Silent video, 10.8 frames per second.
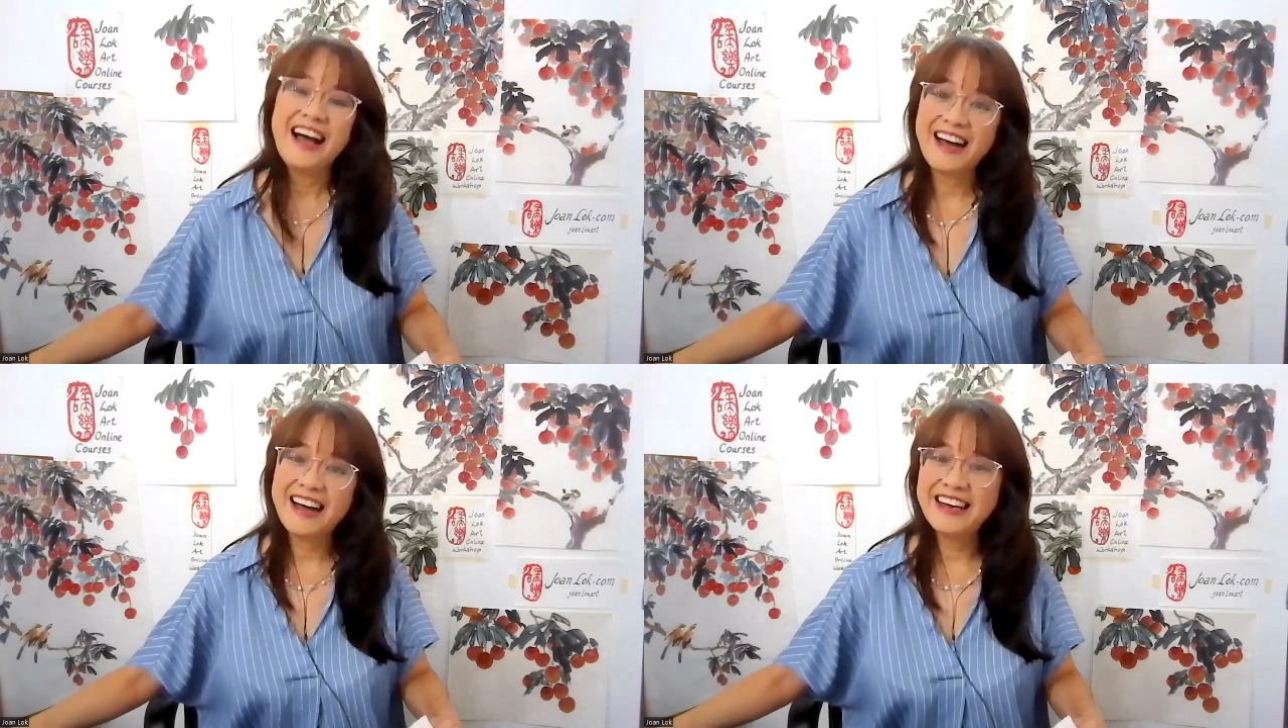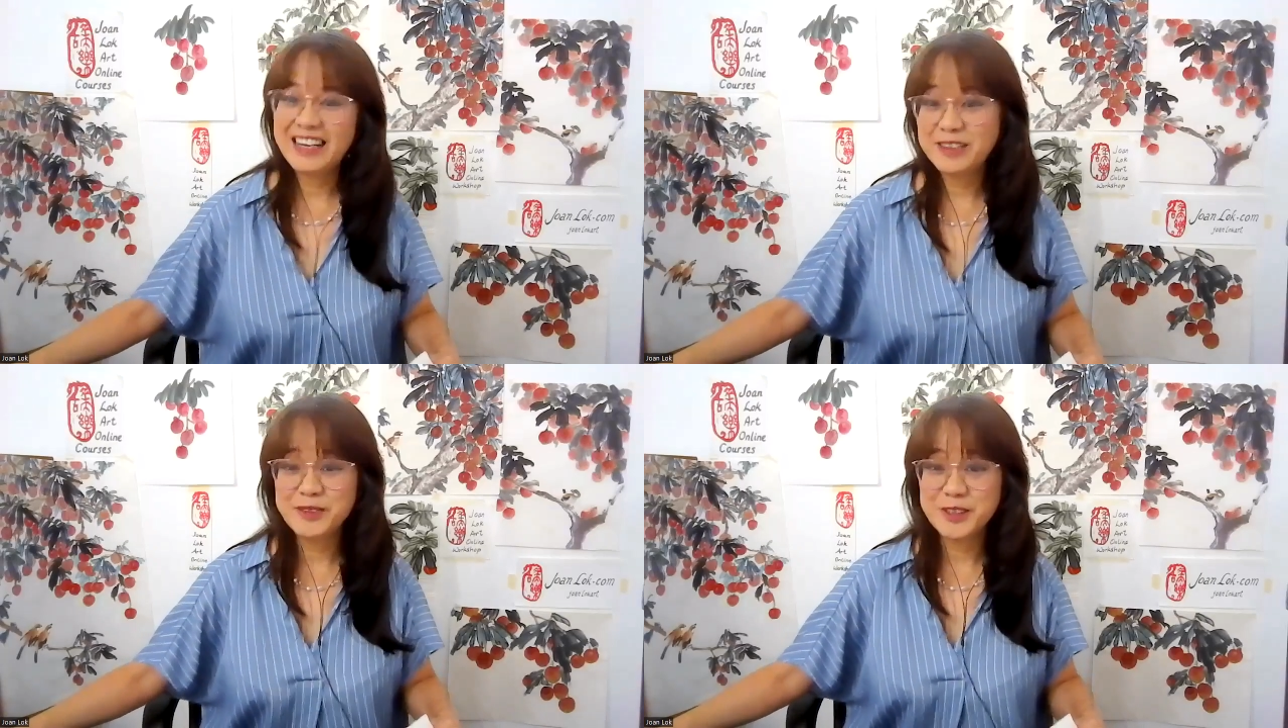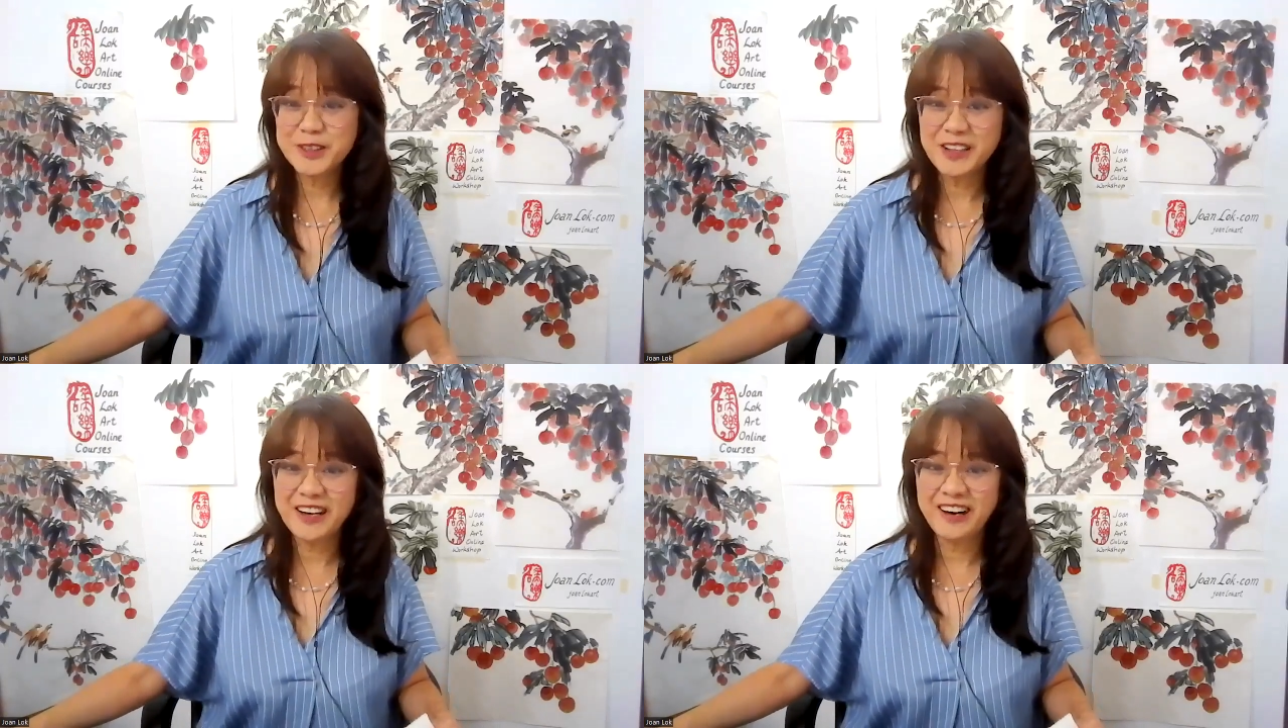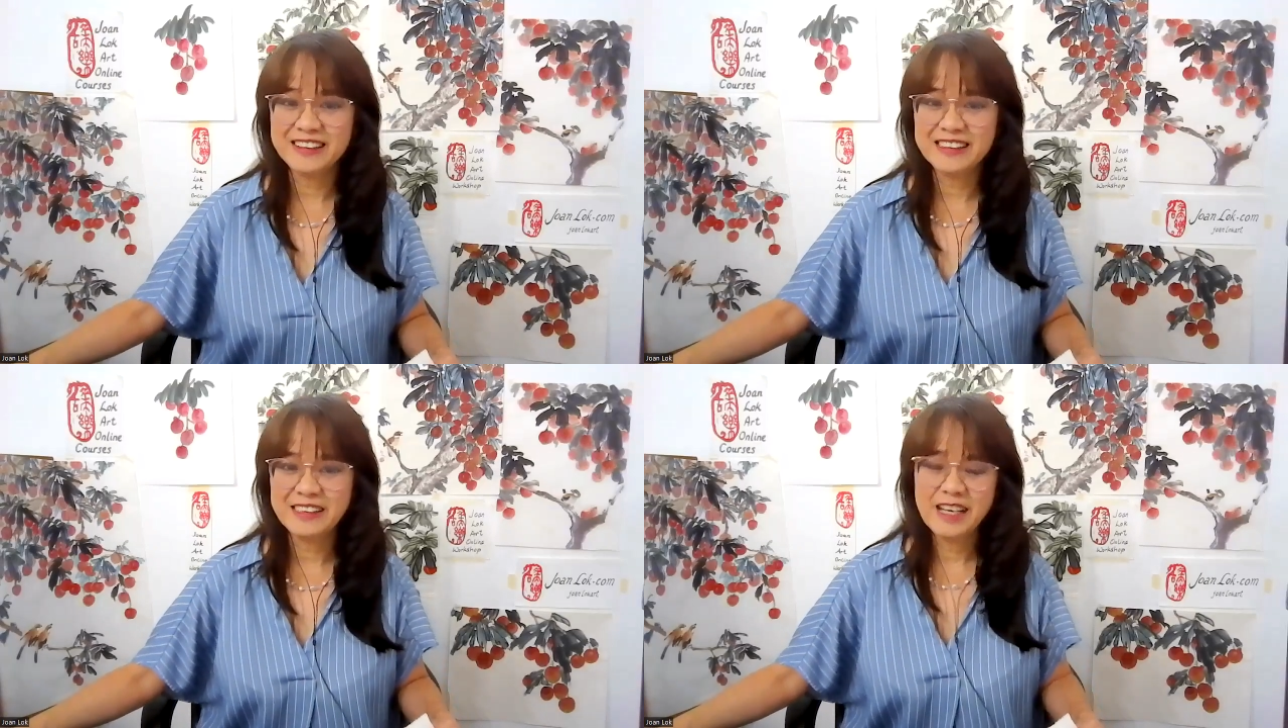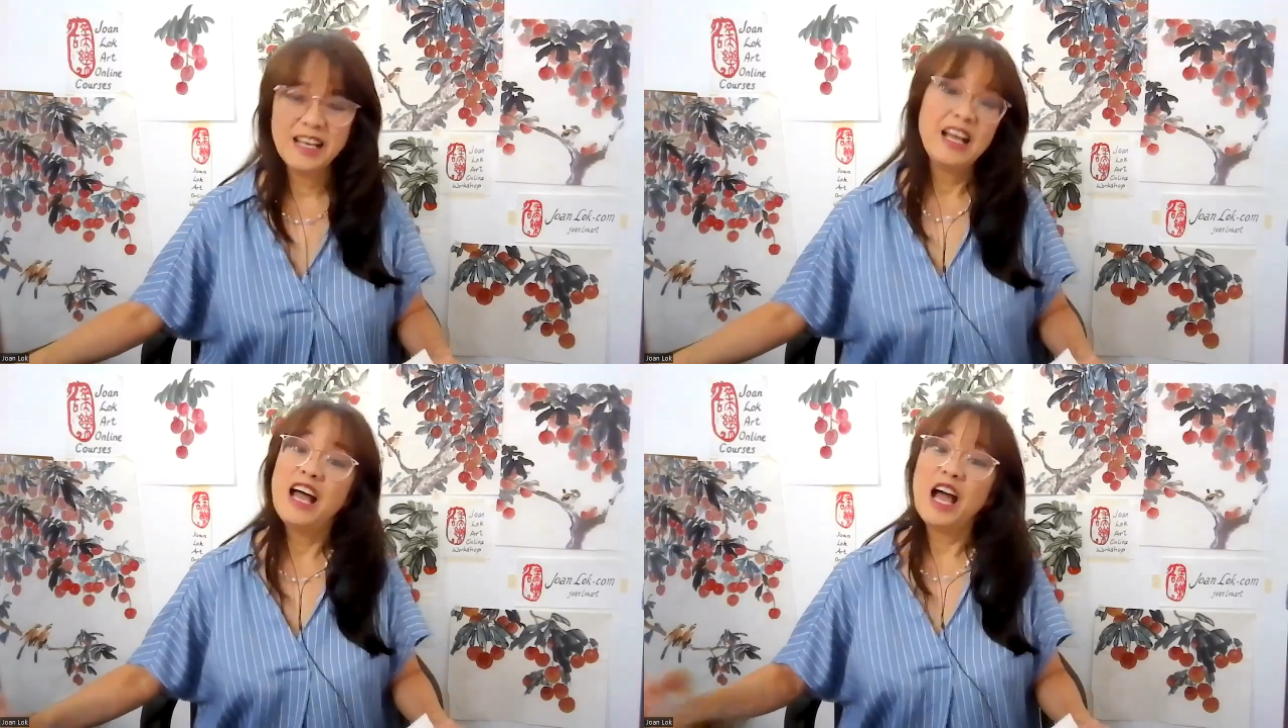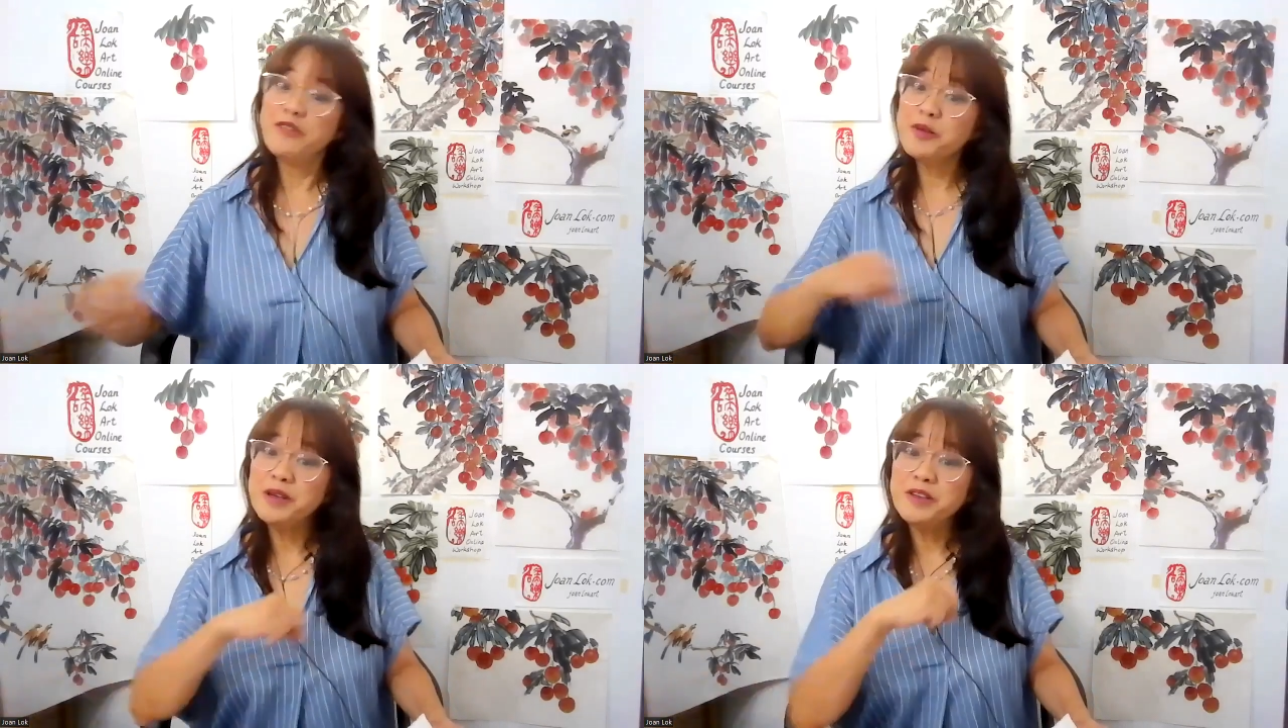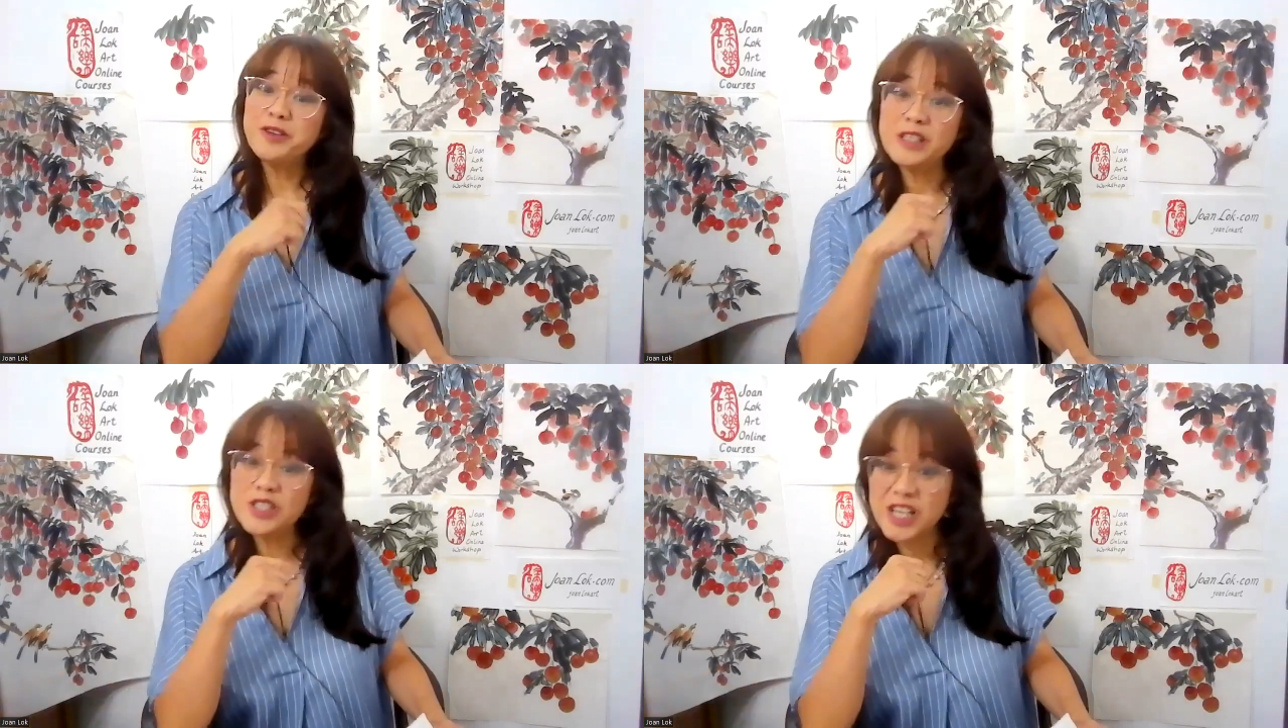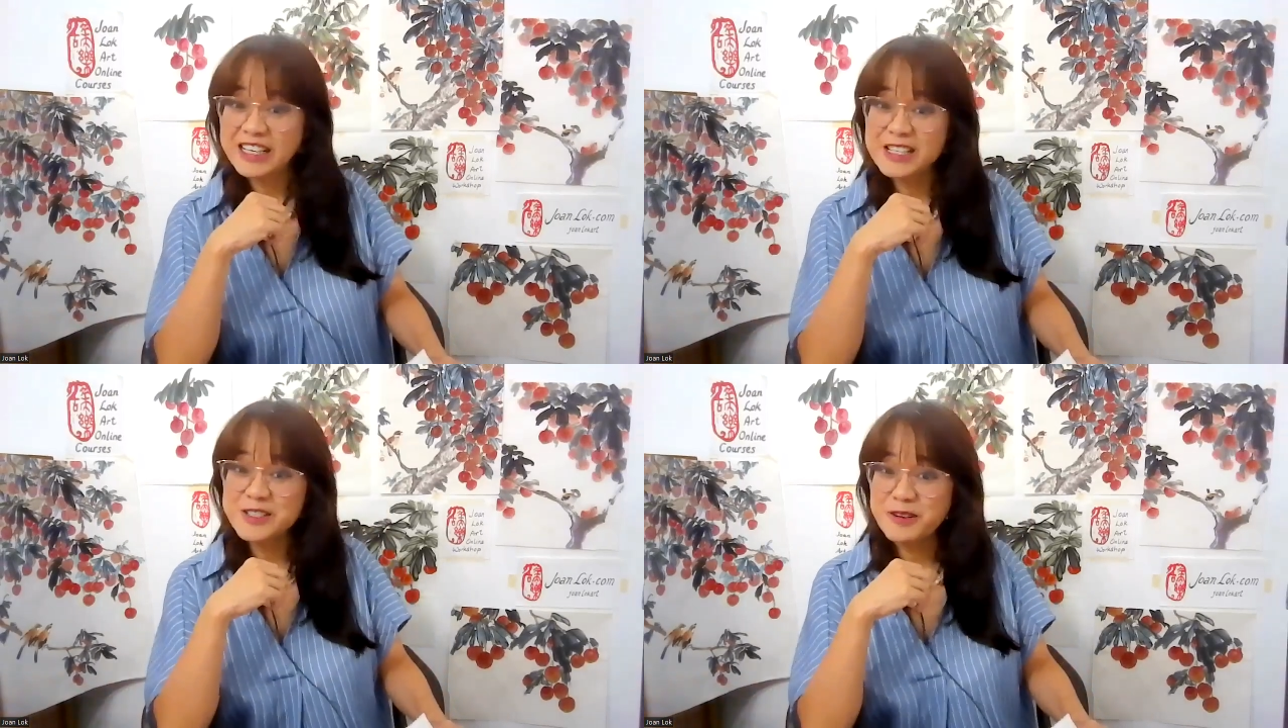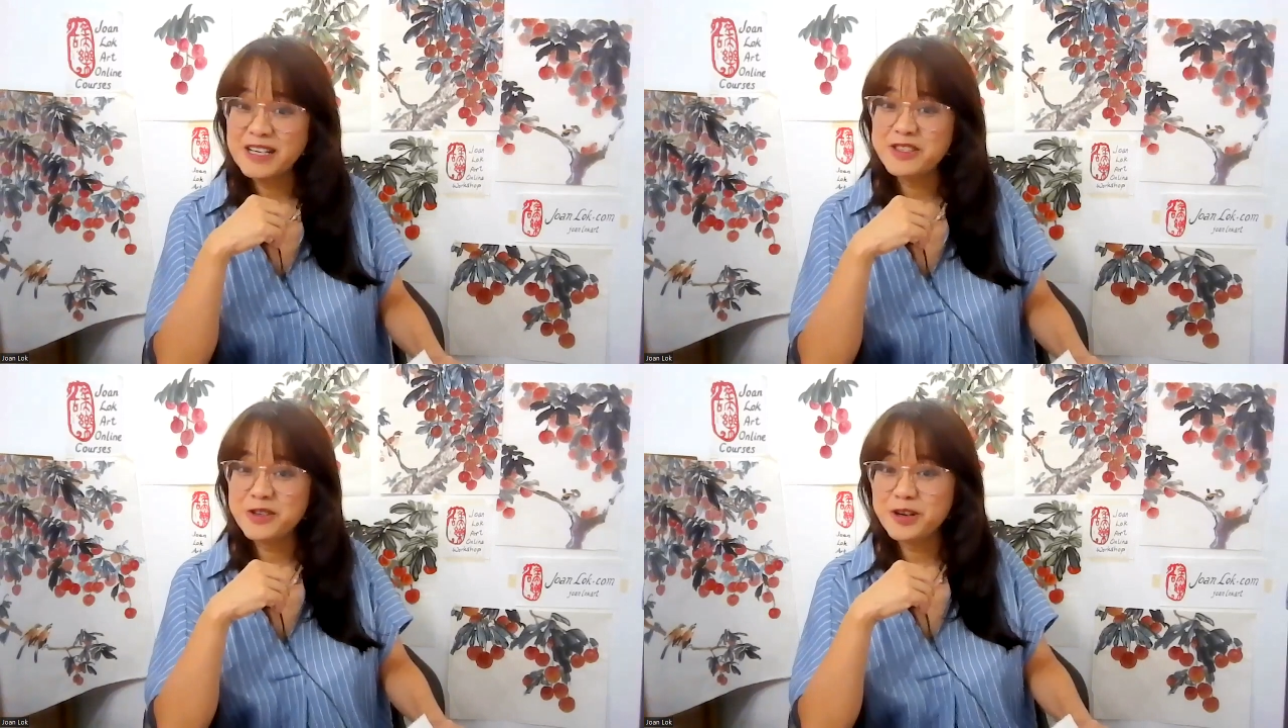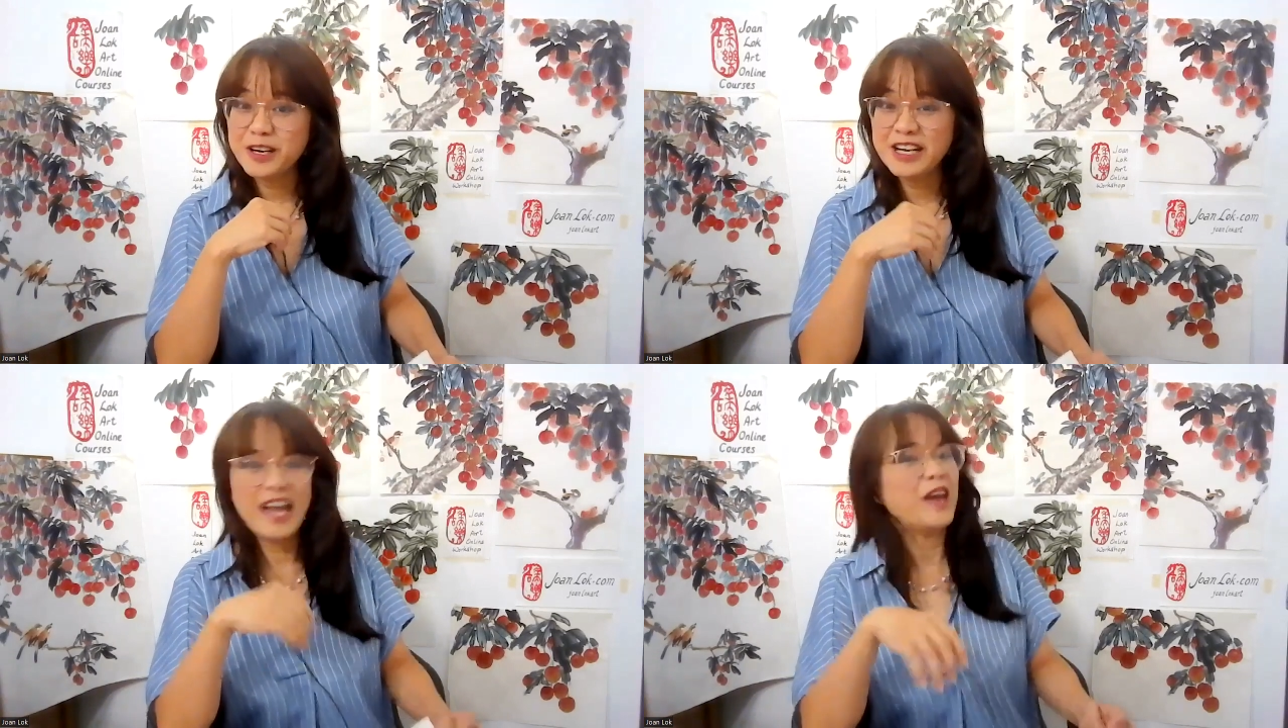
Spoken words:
Hi, I'm Joan Lok. Have you been to a Chinese restaurant